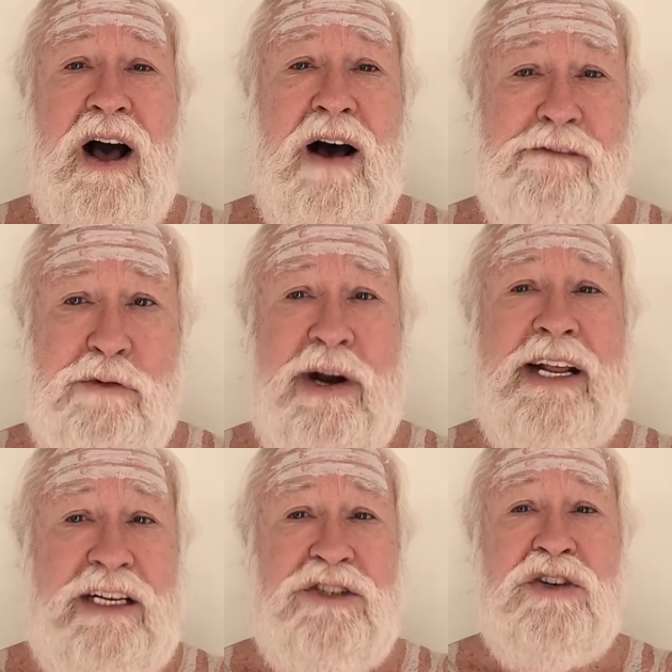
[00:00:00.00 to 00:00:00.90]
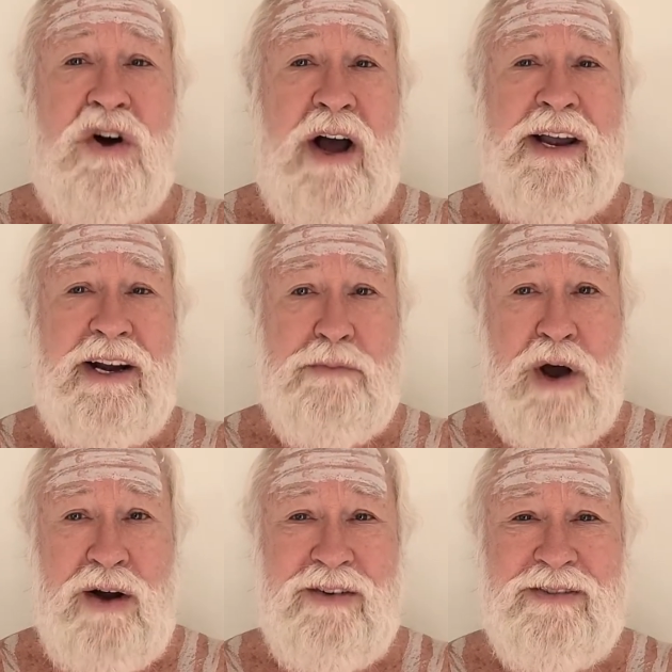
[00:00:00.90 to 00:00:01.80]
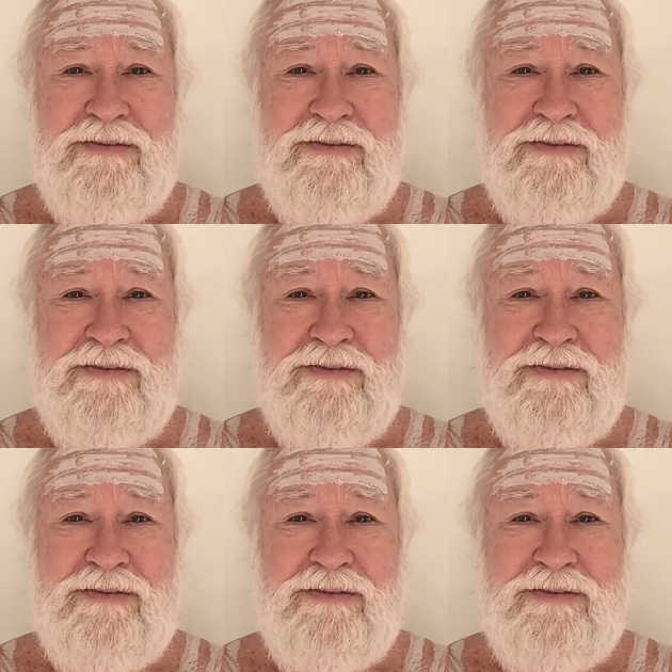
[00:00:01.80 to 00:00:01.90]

of what he's talking about,